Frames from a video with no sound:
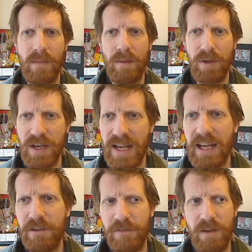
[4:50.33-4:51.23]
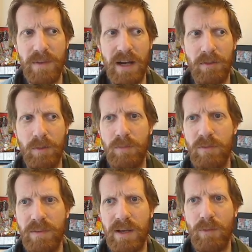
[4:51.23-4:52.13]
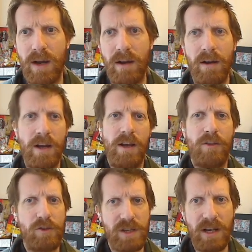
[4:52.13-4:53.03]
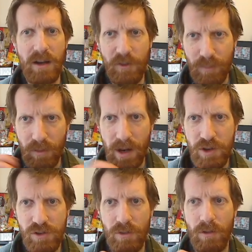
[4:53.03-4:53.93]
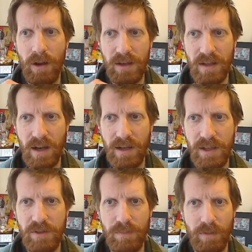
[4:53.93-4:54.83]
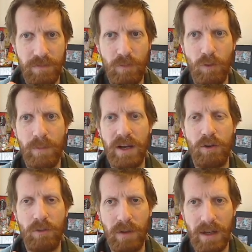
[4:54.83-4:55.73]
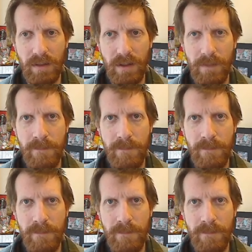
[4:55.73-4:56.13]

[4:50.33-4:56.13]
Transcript: But a negative feedback loop would be where there's a kind of pressure or anxiety to perform it correctly,